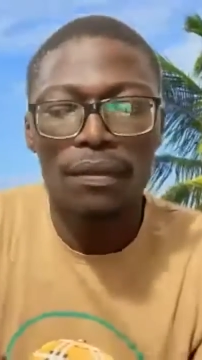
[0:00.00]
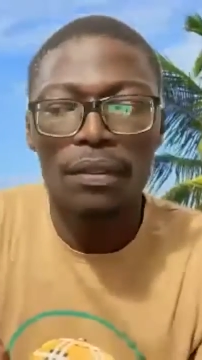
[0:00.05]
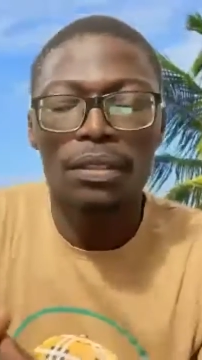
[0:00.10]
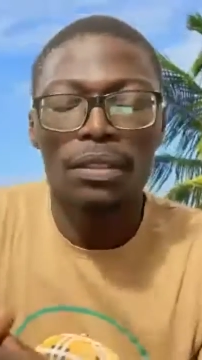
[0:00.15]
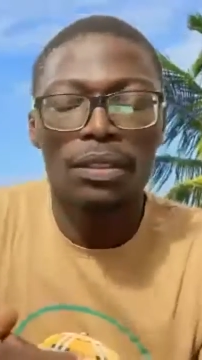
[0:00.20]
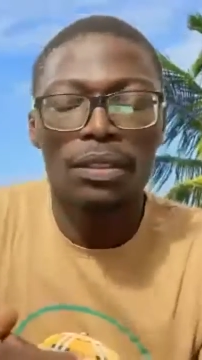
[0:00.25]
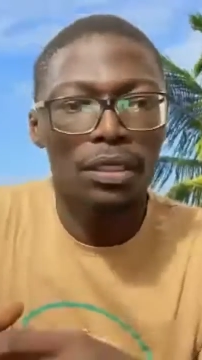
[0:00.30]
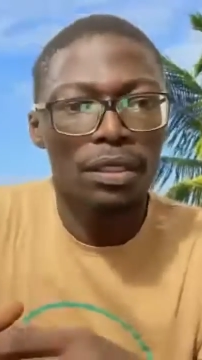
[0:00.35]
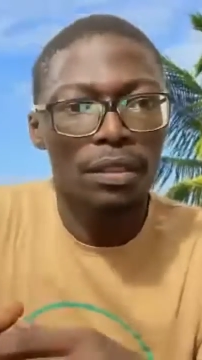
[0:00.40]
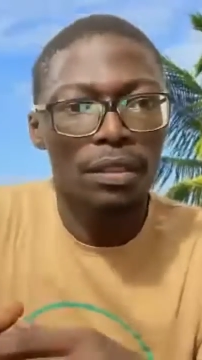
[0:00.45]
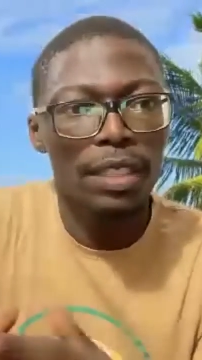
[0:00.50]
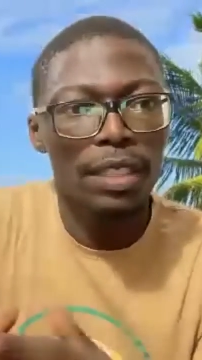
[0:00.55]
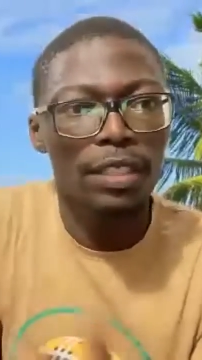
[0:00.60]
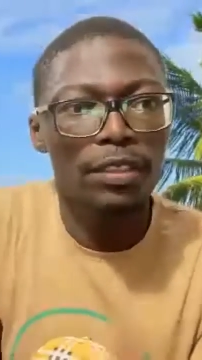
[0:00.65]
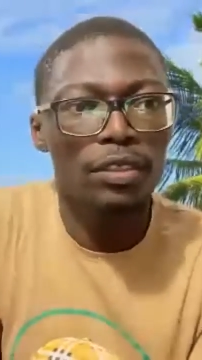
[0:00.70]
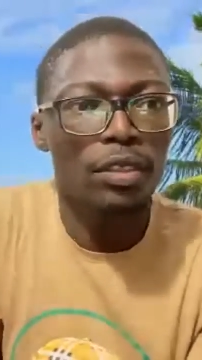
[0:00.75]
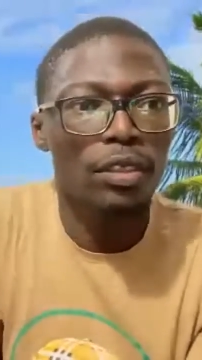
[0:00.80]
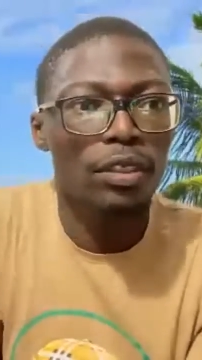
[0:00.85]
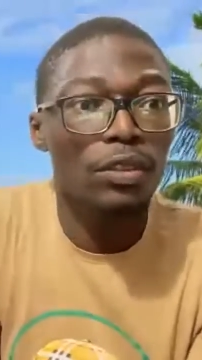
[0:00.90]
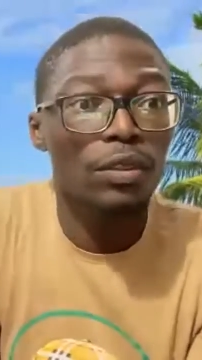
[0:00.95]
Just make
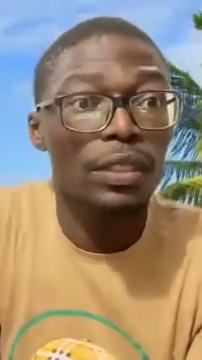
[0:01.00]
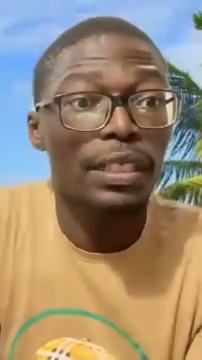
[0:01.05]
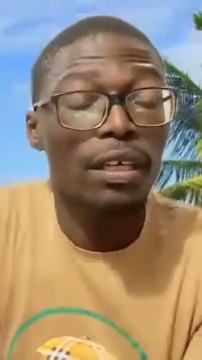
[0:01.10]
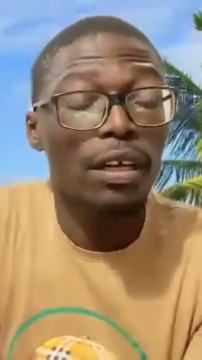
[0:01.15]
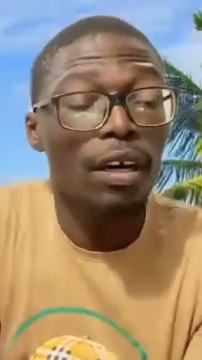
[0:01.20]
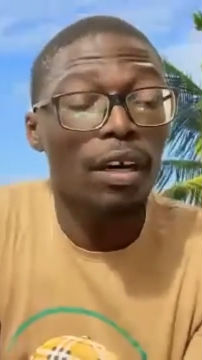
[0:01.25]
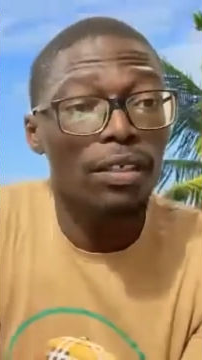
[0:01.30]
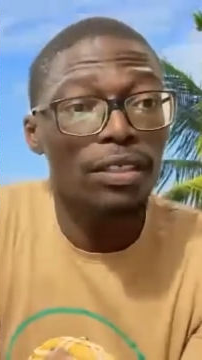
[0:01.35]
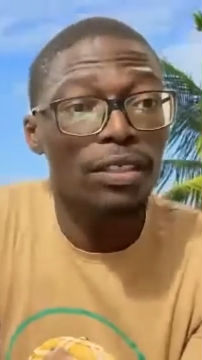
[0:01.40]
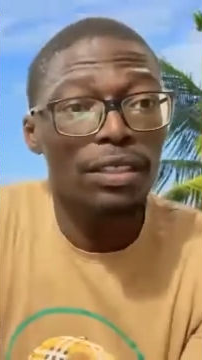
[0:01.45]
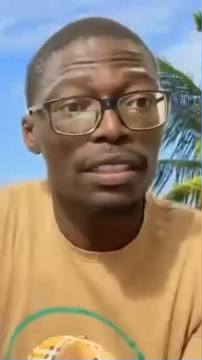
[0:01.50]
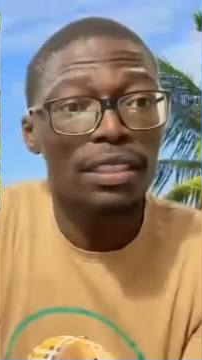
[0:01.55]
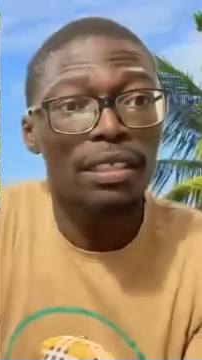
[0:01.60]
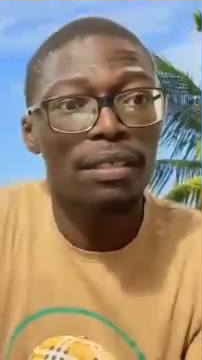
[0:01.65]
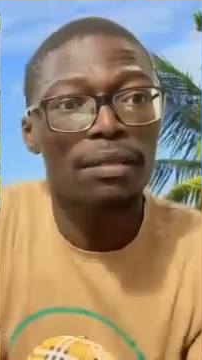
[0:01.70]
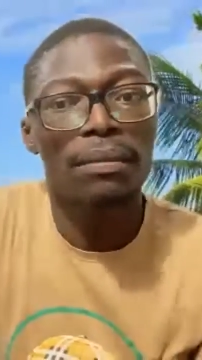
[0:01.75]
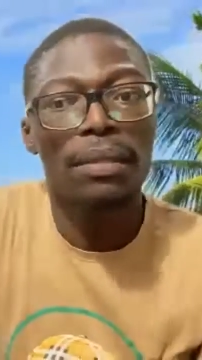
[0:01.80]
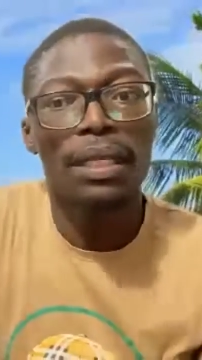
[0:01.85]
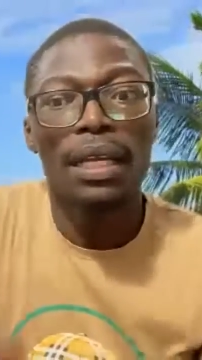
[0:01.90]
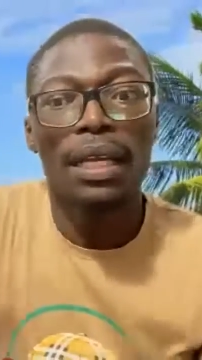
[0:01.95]
sure you encourage
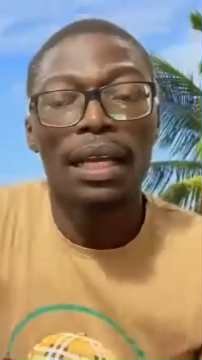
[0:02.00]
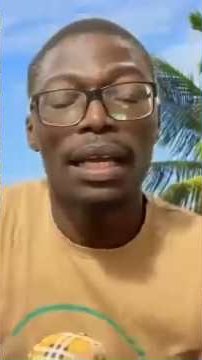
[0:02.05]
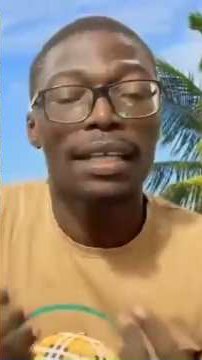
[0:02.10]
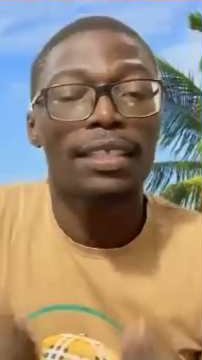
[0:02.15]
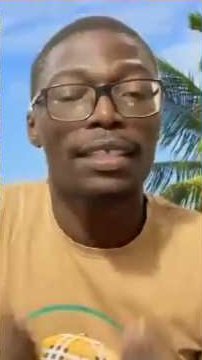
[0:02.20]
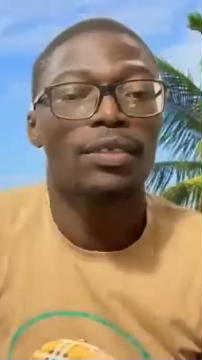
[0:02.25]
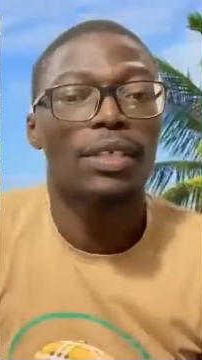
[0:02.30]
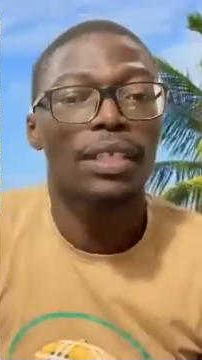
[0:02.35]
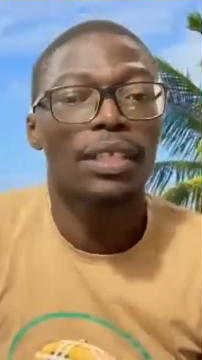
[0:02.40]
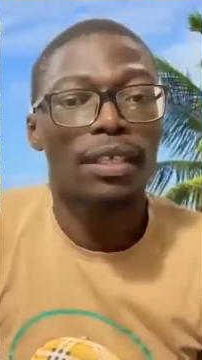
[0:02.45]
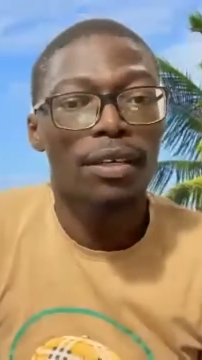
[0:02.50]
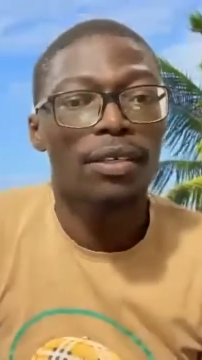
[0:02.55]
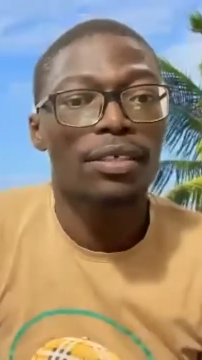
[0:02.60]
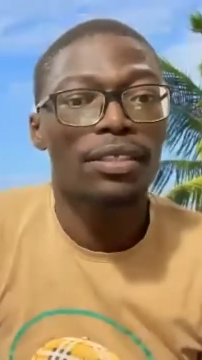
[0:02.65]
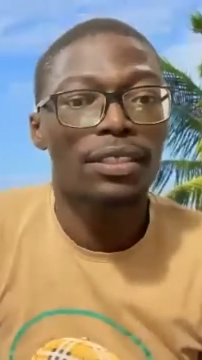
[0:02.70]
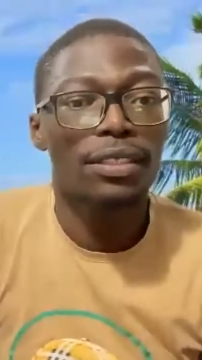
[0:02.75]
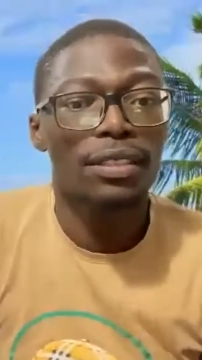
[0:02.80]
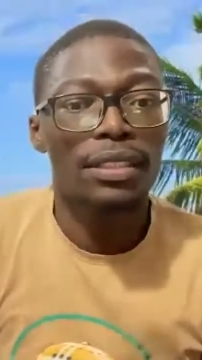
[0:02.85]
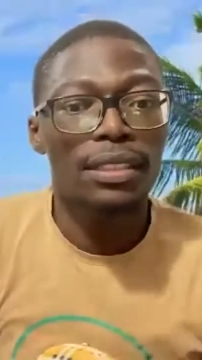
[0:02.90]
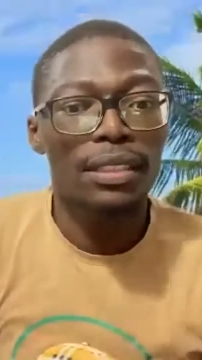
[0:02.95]
them as you're encouraging
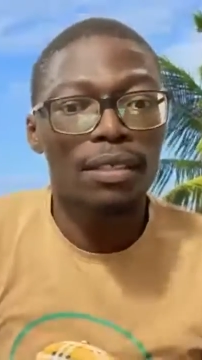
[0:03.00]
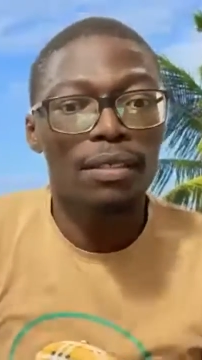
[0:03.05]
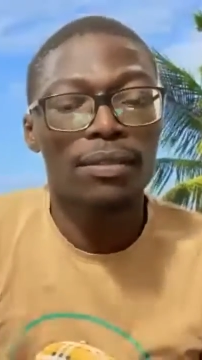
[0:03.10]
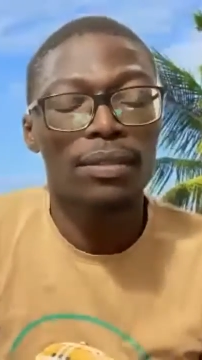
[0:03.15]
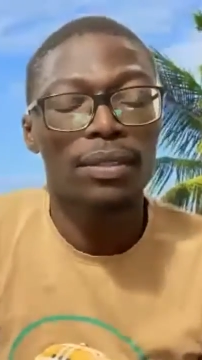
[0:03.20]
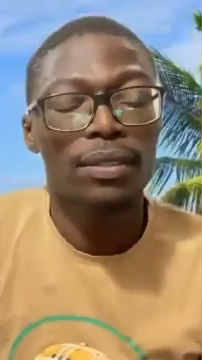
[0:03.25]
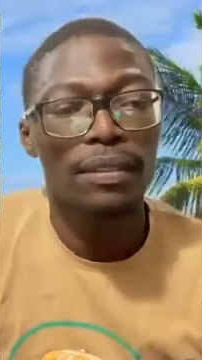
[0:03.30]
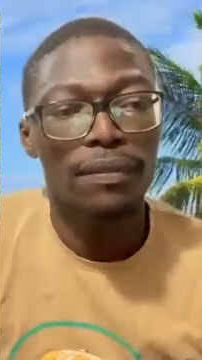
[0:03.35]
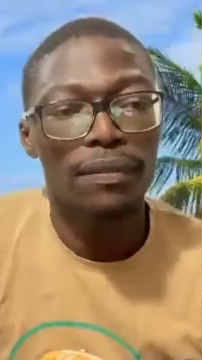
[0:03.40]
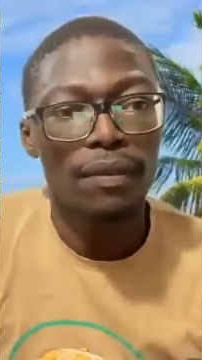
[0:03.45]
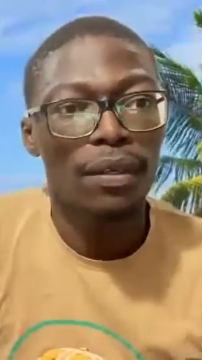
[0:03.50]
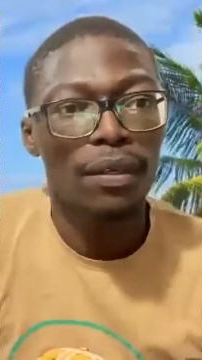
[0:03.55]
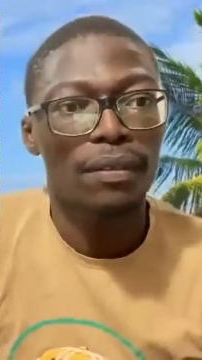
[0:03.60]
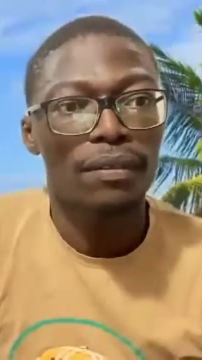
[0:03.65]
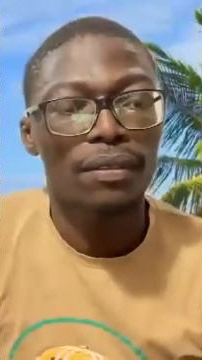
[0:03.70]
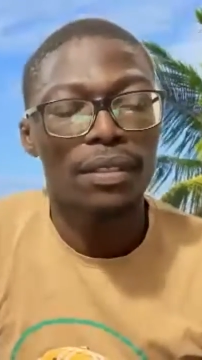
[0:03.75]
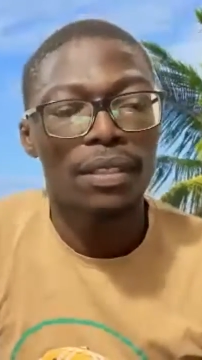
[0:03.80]
yourself to evolve.